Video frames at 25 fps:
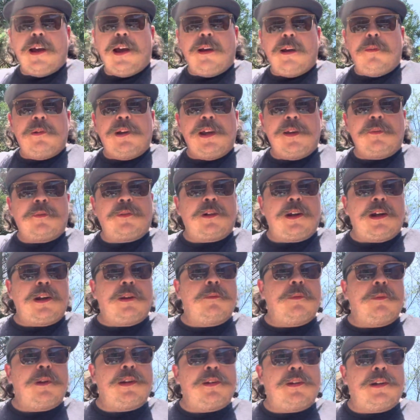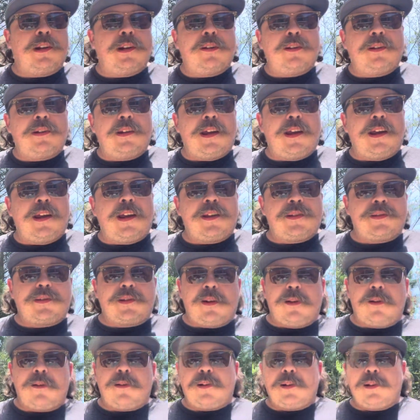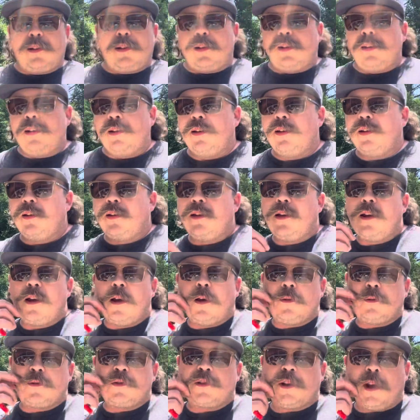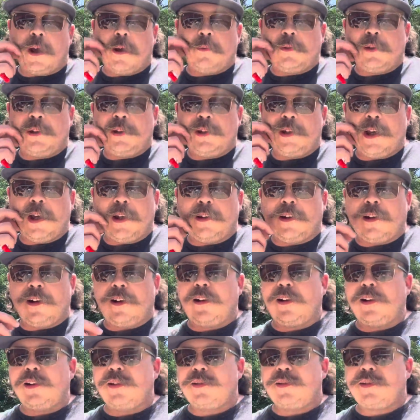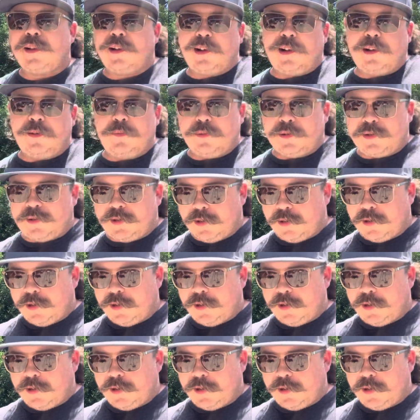We have great weather here today. I was talking to old Stoney down there, and he said he was